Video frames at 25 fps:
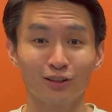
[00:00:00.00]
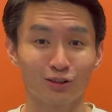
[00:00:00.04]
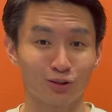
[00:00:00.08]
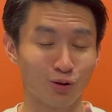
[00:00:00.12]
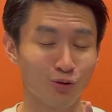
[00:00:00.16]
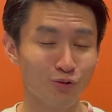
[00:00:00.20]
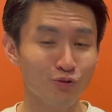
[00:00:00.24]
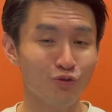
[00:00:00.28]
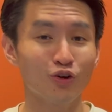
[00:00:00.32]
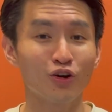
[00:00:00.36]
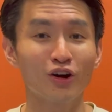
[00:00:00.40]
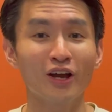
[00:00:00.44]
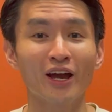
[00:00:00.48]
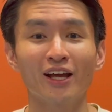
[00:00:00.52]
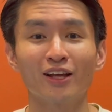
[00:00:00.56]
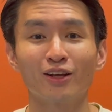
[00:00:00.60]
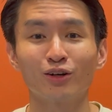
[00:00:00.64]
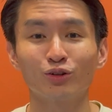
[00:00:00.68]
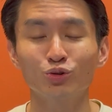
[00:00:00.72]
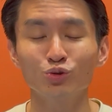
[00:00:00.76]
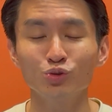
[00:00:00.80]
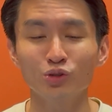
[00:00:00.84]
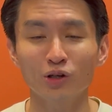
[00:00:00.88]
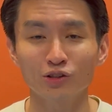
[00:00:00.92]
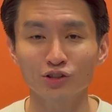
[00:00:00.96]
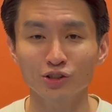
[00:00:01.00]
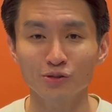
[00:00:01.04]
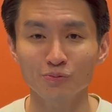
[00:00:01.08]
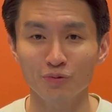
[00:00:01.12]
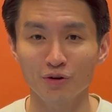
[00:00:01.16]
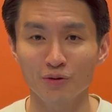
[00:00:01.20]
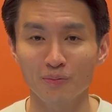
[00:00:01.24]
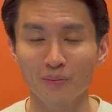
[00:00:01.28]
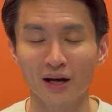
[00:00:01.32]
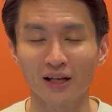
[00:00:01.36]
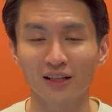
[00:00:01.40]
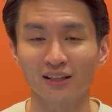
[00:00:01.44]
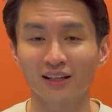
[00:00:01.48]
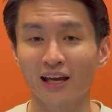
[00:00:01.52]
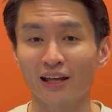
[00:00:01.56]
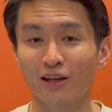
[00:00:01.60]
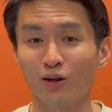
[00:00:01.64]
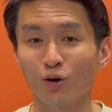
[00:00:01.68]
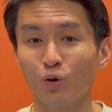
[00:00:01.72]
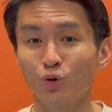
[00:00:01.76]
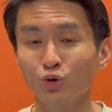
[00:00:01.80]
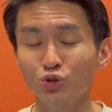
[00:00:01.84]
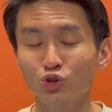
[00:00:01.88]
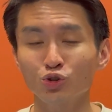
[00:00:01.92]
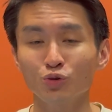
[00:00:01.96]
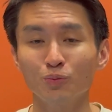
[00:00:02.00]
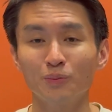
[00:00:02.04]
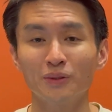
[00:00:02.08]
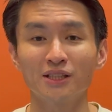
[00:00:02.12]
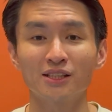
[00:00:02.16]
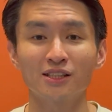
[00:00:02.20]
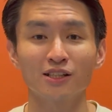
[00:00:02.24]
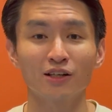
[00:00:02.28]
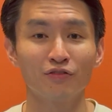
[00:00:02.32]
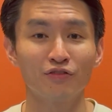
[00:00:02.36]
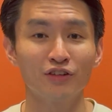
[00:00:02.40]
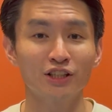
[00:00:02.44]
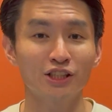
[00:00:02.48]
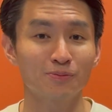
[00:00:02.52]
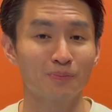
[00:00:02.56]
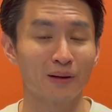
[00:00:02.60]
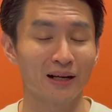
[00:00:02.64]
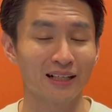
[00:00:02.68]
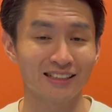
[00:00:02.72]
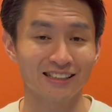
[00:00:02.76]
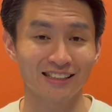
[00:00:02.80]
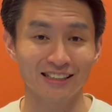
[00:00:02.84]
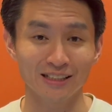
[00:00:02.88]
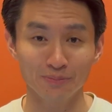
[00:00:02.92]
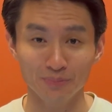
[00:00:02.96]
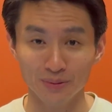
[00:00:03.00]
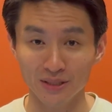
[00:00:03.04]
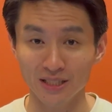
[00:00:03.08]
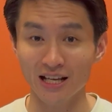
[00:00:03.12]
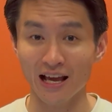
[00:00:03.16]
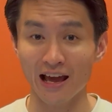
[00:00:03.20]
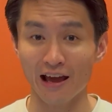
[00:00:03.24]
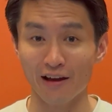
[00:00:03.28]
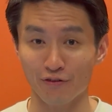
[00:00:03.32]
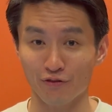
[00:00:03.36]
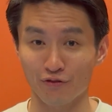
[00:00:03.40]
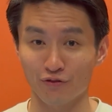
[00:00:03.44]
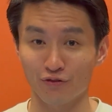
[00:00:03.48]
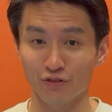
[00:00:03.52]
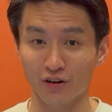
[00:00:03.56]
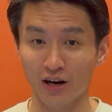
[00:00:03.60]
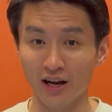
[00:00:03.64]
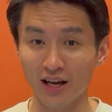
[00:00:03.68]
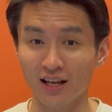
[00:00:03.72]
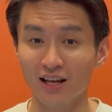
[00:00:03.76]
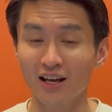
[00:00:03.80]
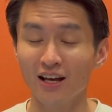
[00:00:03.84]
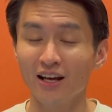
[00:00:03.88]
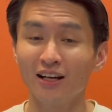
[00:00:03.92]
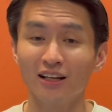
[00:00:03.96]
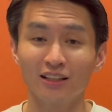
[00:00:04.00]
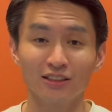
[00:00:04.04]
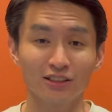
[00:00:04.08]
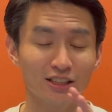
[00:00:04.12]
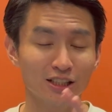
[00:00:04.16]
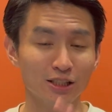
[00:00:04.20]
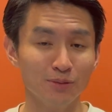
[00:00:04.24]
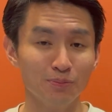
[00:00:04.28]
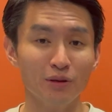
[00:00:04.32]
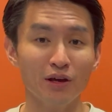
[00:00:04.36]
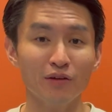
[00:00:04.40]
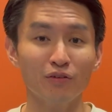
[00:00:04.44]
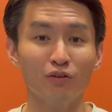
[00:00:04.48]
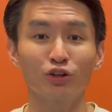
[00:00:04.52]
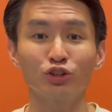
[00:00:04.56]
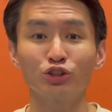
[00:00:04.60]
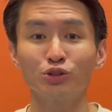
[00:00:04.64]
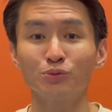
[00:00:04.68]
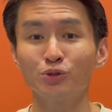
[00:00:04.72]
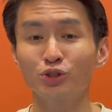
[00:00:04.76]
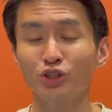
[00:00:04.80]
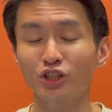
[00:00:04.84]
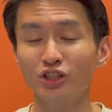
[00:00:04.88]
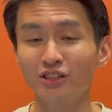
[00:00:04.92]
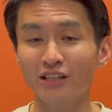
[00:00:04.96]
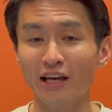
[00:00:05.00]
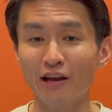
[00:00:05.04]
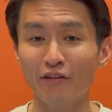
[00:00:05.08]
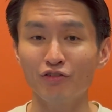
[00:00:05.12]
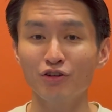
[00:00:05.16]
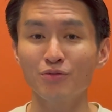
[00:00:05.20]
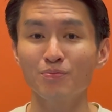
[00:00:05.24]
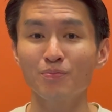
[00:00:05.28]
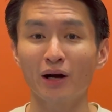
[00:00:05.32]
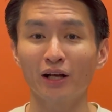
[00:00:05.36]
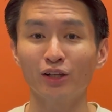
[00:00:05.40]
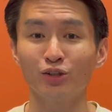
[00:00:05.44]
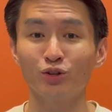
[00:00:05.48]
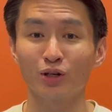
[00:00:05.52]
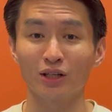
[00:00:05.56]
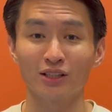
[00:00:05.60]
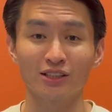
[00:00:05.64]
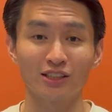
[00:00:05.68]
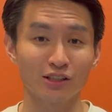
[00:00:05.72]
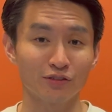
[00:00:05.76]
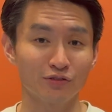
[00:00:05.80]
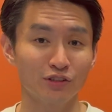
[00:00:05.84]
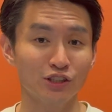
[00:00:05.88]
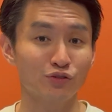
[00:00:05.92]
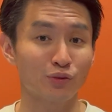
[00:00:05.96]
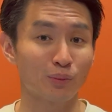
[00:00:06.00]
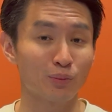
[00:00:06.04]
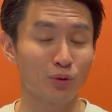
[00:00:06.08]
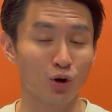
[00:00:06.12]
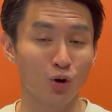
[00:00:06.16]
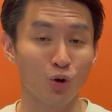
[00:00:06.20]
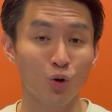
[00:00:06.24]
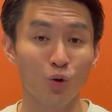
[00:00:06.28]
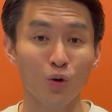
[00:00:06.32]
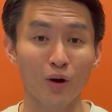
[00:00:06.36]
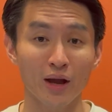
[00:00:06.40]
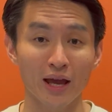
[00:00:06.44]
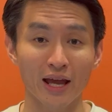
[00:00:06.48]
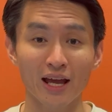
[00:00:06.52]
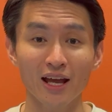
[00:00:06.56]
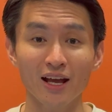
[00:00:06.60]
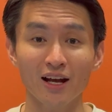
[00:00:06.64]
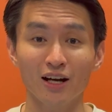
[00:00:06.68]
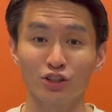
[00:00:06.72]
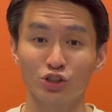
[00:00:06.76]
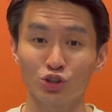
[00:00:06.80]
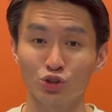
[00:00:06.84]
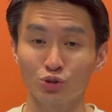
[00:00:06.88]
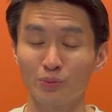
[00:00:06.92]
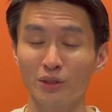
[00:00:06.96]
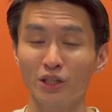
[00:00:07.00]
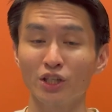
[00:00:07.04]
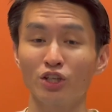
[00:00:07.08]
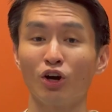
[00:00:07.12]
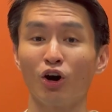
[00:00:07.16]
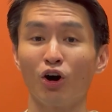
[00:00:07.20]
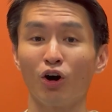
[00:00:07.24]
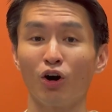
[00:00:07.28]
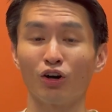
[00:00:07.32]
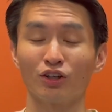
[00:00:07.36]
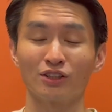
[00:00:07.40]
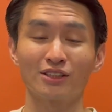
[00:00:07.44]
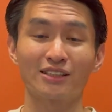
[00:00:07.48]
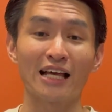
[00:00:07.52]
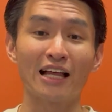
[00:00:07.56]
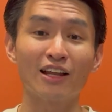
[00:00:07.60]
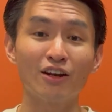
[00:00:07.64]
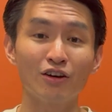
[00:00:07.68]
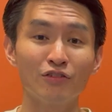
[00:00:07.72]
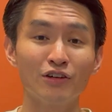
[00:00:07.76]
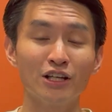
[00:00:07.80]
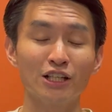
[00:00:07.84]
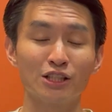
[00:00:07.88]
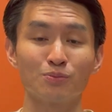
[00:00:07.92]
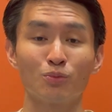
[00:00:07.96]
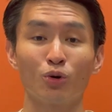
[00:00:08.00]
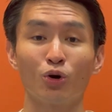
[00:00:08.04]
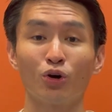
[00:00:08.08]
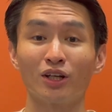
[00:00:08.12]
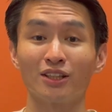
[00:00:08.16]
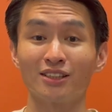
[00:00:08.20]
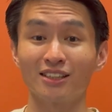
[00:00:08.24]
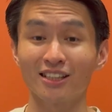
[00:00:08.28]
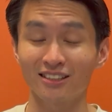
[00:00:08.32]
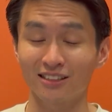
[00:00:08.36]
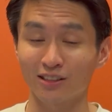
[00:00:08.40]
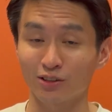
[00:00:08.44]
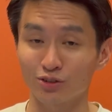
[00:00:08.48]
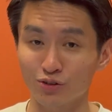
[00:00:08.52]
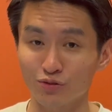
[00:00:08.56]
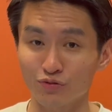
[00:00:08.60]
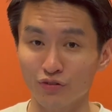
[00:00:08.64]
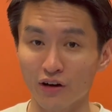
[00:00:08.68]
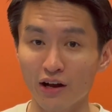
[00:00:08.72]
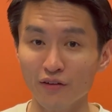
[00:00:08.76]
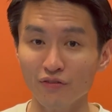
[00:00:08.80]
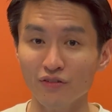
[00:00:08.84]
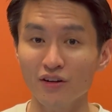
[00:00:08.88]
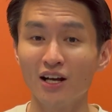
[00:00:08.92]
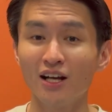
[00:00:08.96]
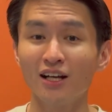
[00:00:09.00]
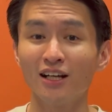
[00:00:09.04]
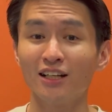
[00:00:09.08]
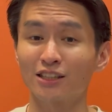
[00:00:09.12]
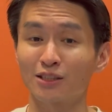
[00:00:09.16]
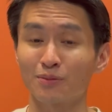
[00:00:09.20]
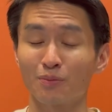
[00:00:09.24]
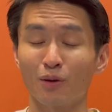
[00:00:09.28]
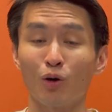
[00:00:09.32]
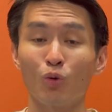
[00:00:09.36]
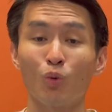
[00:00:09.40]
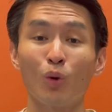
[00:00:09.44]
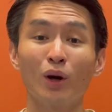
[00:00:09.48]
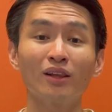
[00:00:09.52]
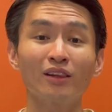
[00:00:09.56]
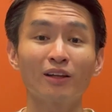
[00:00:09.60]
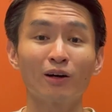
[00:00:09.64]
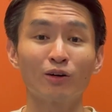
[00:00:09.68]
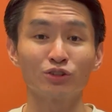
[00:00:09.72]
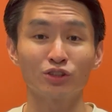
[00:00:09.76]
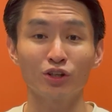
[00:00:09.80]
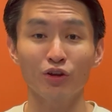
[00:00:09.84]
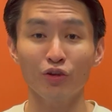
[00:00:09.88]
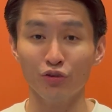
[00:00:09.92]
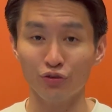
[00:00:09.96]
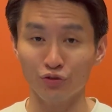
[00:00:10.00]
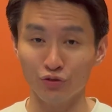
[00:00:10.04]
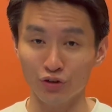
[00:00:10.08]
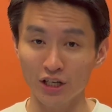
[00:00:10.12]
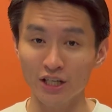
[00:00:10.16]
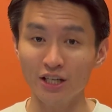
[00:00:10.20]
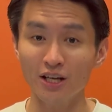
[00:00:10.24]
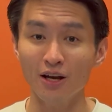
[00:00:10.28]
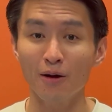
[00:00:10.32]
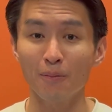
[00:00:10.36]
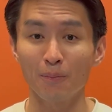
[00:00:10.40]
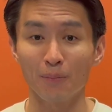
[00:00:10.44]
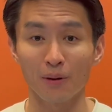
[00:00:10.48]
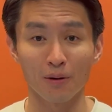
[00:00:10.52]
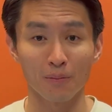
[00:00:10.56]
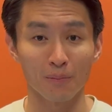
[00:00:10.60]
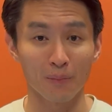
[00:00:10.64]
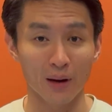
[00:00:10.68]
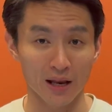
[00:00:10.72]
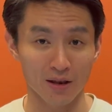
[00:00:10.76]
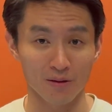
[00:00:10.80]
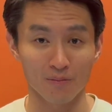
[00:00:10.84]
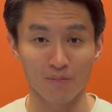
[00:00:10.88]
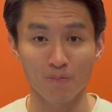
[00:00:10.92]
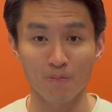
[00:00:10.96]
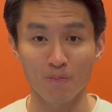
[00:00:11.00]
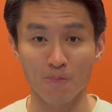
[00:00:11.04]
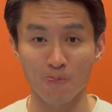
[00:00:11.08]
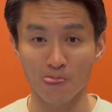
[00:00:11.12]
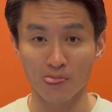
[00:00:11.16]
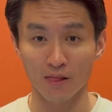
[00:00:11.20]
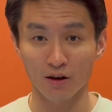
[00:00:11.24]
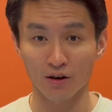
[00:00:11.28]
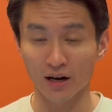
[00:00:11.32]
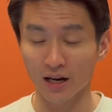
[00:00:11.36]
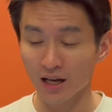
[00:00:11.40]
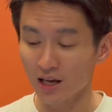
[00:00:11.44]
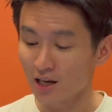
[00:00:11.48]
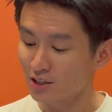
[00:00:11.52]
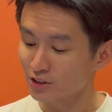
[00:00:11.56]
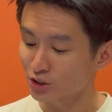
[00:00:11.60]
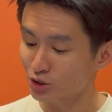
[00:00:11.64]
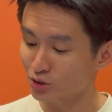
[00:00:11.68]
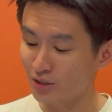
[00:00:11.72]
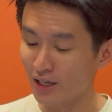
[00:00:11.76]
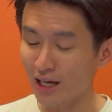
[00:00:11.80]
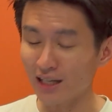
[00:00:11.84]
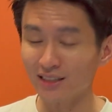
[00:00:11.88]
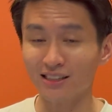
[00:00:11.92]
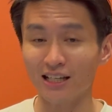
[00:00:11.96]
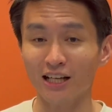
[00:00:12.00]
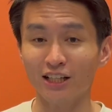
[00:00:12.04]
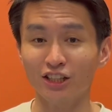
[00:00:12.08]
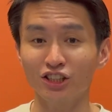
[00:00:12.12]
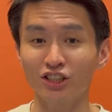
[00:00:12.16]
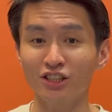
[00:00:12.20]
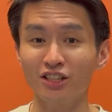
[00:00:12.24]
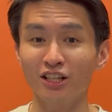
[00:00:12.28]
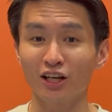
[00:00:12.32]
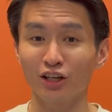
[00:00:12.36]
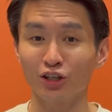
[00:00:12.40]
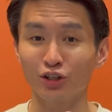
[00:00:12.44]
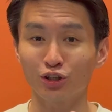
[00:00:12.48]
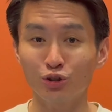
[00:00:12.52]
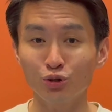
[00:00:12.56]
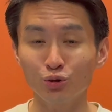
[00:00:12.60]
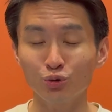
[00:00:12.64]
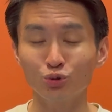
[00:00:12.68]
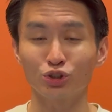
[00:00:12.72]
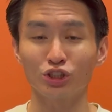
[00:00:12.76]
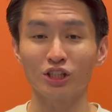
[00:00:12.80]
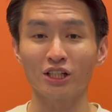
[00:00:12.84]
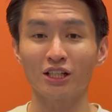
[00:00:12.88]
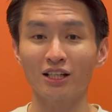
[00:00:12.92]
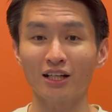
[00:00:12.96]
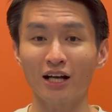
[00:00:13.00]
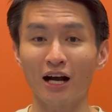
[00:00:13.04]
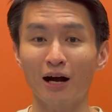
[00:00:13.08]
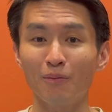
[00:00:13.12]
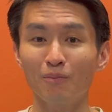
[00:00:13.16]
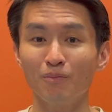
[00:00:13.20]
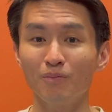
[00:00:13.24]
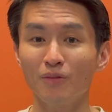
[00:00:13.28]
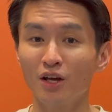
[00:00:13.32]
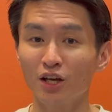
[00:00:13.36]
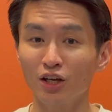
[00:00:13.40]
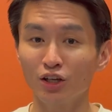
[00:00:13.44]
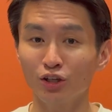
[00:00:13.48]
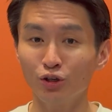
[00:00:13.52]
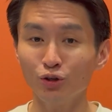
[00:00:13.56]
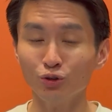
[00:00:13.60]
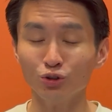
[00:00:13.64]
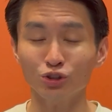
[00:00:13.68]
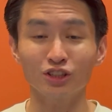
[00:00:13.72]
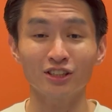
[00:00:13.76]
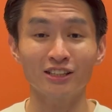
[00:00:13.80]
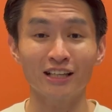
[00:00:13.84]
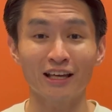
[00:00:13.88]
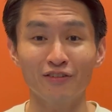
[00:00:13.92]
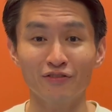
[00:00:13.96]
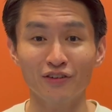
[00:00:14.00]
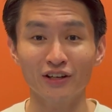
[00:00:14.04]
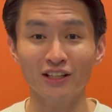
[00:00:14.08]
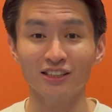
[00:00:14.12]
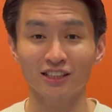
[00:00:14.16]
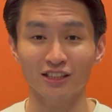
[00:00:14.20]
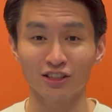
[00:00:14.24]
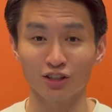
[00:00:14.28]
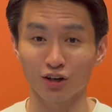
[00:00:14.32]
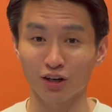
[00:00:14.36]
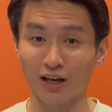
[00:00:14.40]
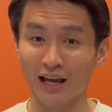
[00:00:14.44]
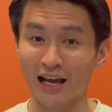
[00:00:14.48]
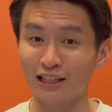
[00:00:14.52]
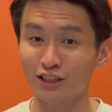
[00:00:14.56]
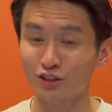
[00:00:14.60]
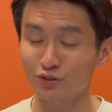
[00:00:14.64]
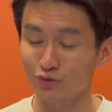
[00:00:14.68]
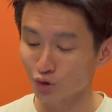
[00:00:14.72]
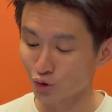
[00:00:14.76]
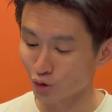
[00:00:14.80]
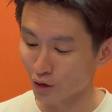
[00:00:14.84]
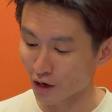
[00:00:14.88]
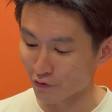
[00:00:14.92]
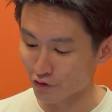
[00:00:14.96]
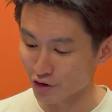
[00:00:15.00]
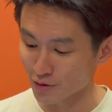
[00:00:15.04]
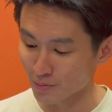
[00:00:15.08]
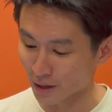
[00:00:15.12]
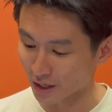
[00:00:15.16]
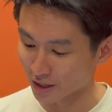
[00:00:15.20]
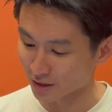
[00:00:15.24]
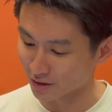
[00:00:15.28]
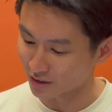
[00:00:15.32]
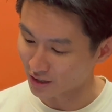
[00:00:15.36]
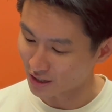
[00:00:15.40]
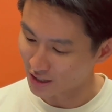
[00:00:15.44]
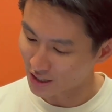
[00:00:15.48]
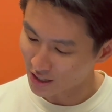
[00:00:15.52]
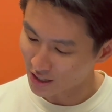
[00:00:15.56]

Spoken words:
Don't forget your 2,000 per month can also be serviced by CPF, right? CPF contributions every month you can service from your OA, assuming your salary is more than 6,500, it's about 1,300 per month, right? So that's actually a huge income, huge savings in your cash flow every month.